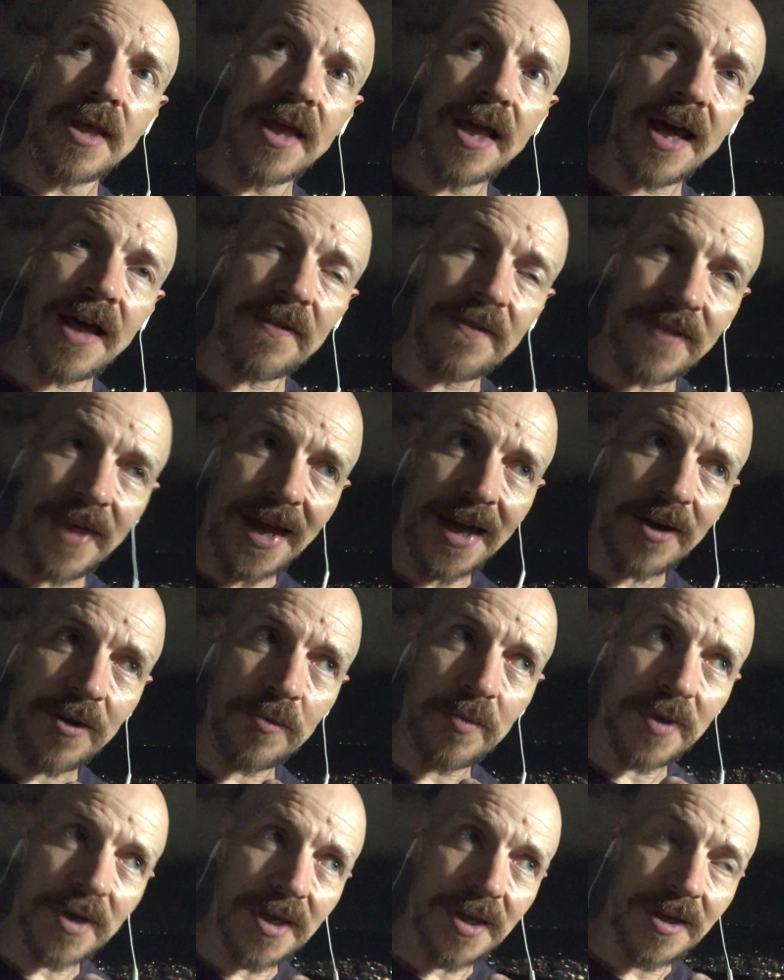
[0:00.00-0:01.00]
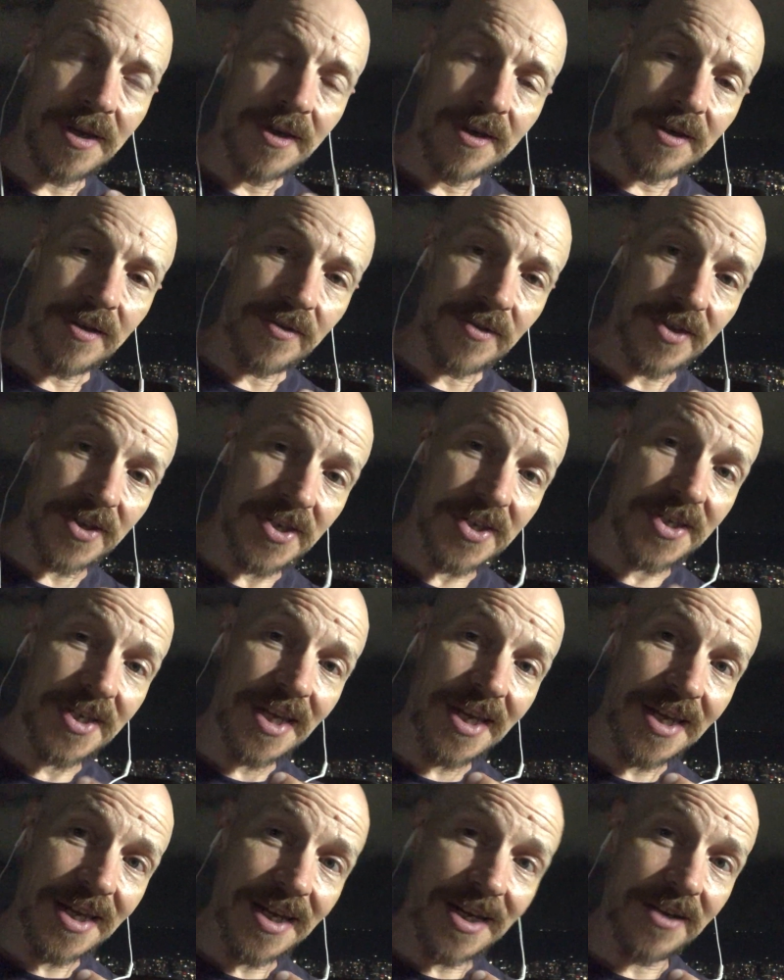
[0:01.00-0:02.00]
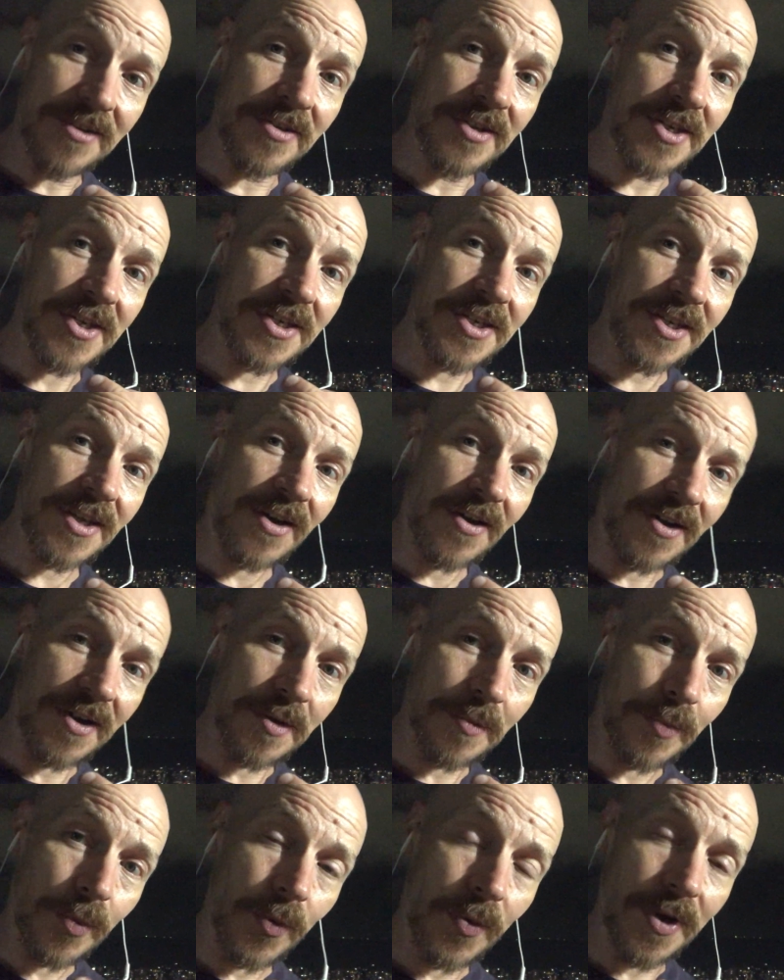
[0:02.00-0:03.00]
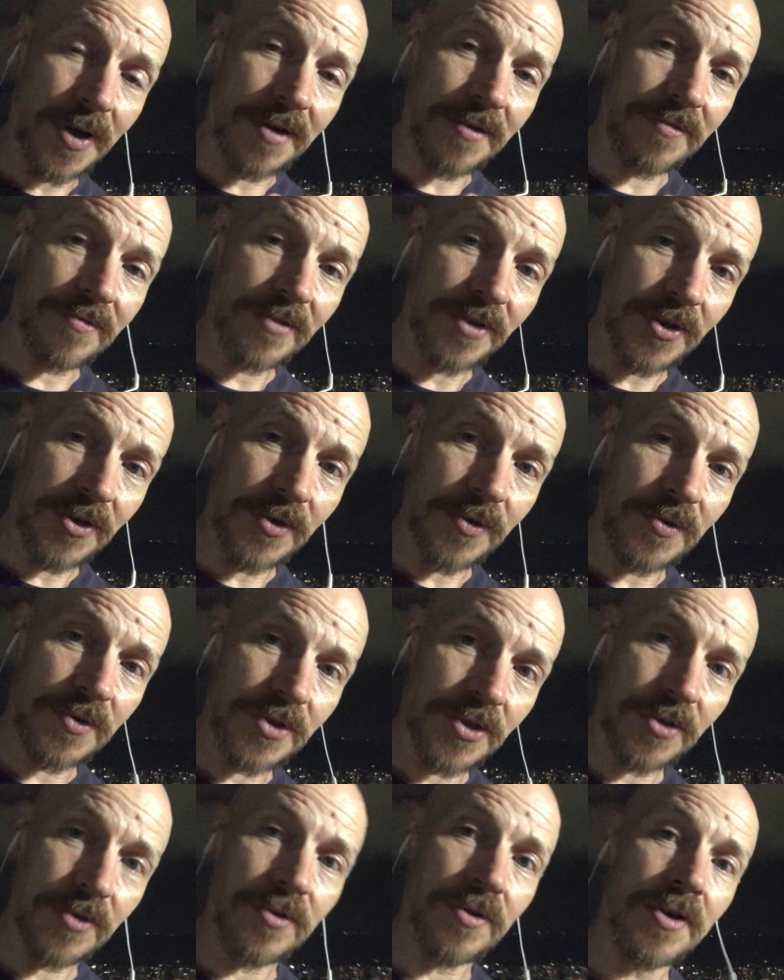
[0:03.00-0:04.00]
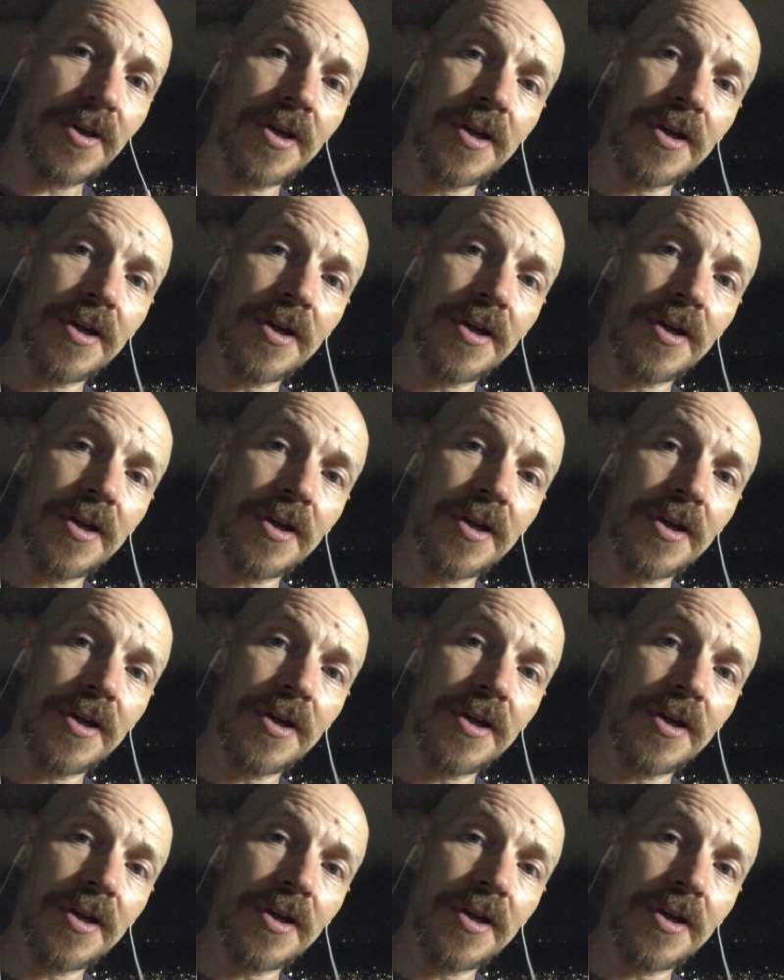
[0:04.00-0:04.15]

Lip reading: that could be the seed, the start point for you to